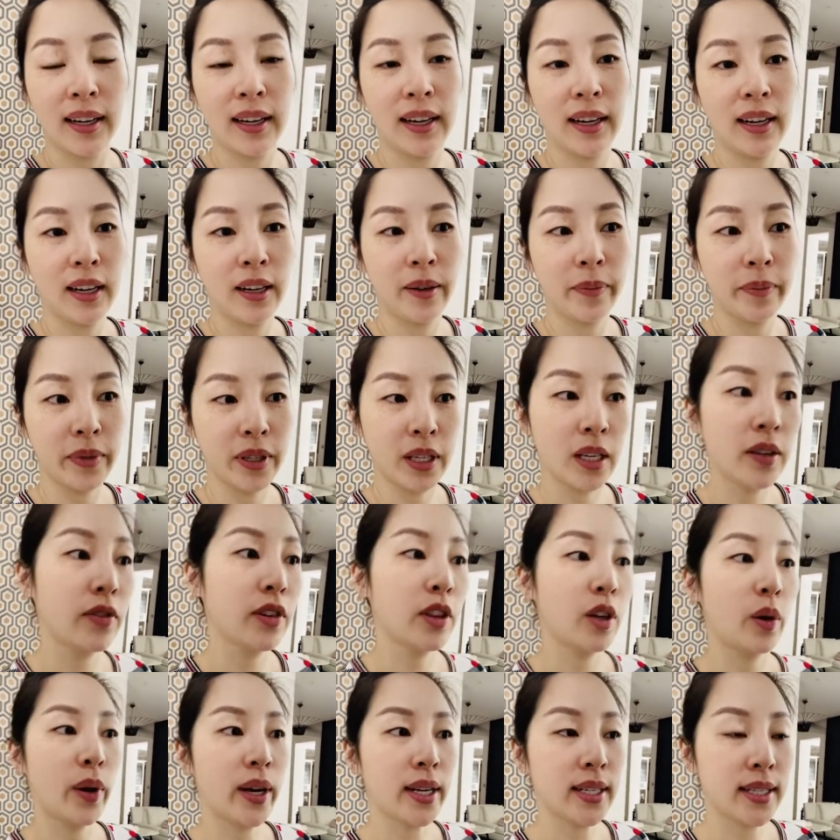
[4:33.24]
Um, even
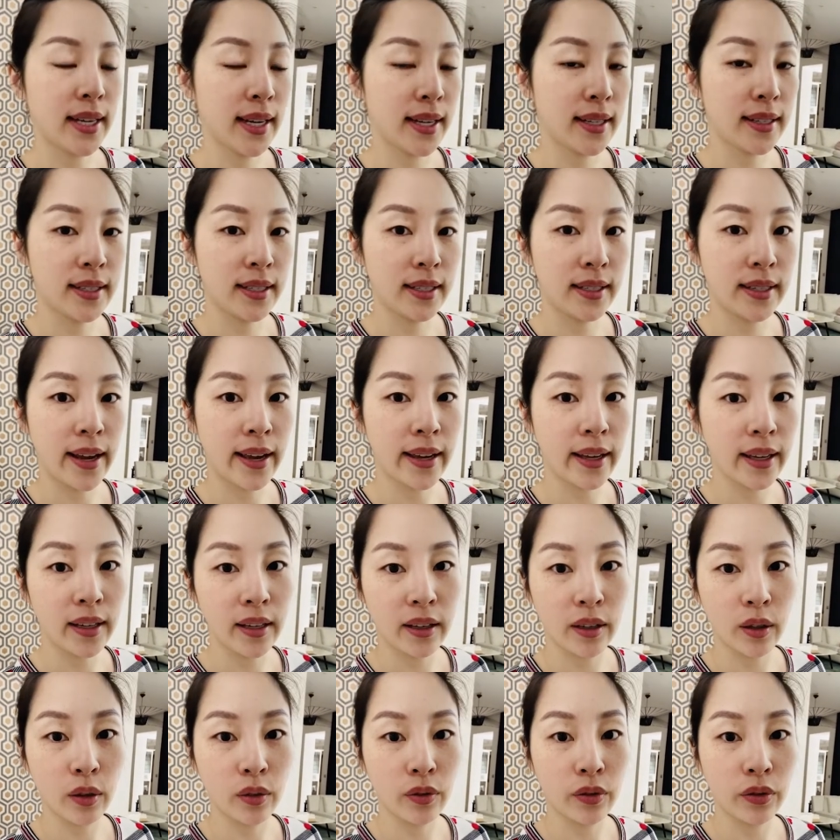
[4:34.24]
though I tested
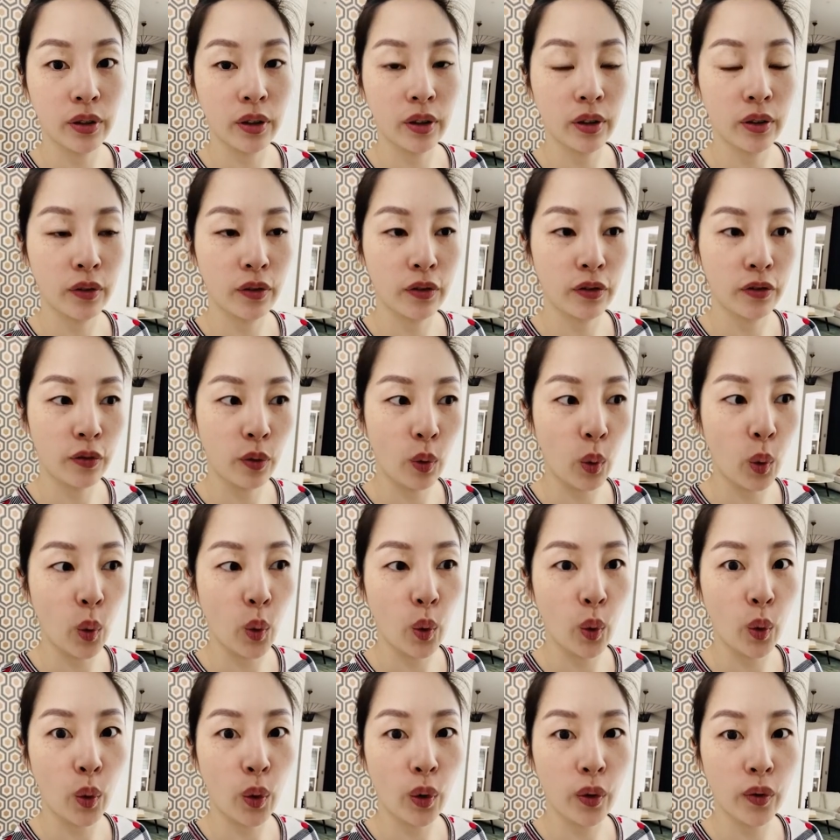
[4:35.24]
negative
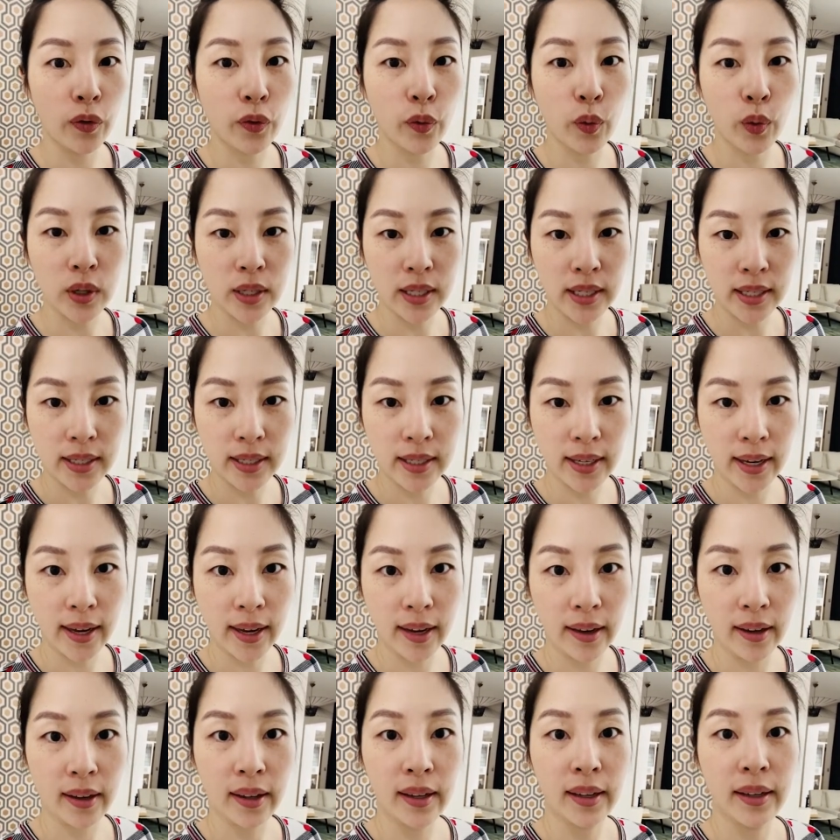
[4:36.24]
for fourteen
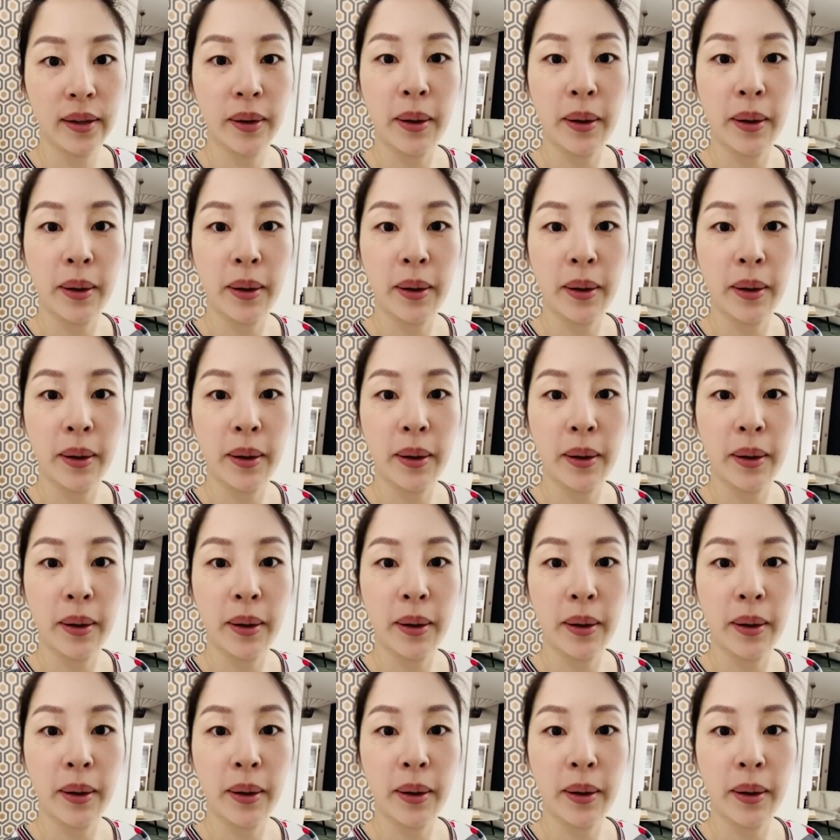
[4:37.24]
day